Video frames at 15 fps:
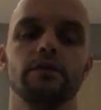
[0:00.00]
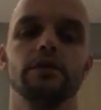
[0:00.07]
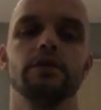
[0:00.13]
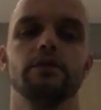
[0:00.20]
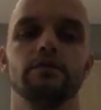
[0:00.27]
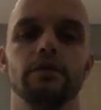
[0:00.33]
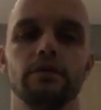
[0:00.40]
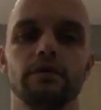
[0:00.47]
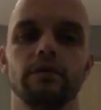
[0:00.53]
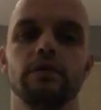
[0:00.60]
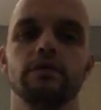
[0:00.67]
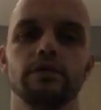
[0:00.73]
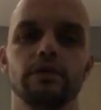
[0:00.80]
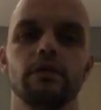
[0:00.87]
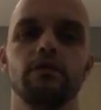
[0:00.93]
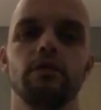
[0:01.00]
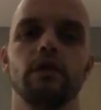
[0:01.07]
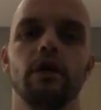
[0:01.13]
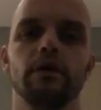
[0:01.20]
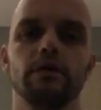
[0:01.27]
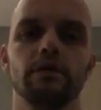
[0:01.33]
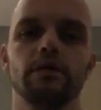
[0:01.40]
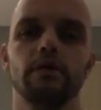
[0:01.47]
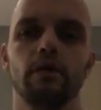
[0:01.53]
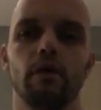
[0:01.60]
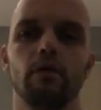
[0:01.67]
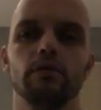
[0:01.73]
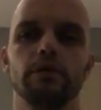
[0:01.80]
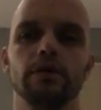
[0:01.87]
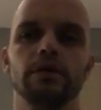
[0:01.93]
So the nucleus
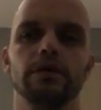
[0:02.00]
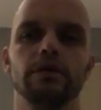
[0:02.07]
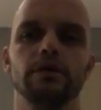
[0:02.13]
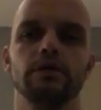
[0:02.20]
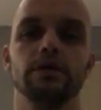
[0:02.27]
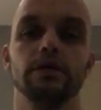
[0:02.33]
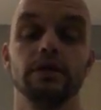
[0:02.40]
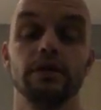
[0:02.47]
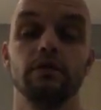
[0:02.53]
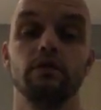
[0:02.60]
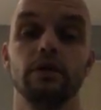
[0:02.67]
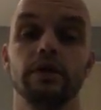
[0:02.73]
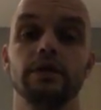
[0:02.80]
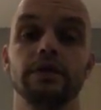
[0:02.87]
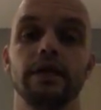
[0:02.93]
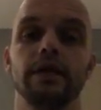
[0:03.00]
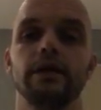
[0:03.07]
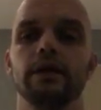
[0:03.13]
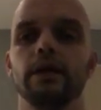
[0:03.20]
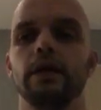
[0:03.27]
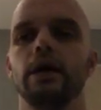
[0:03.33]
overload is the real thing.